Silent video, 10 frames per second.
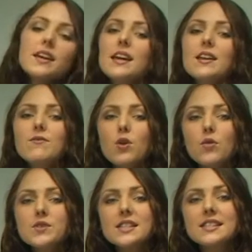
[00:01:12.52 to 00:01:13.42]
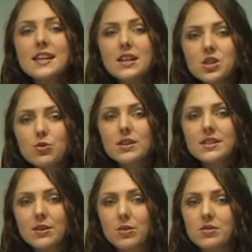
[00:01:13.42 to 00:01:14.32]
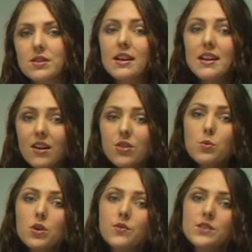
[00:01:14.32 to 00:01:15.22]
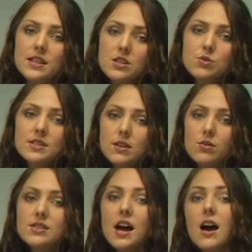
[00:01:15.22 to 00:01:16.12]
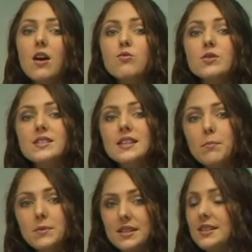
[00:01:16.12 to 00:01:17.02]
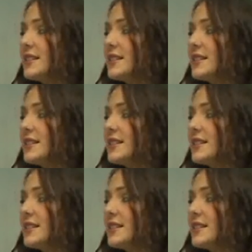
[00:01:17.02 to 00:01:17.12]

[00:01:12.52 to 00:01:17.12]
It involves sensory cells. Another word for sensory cells are receptors.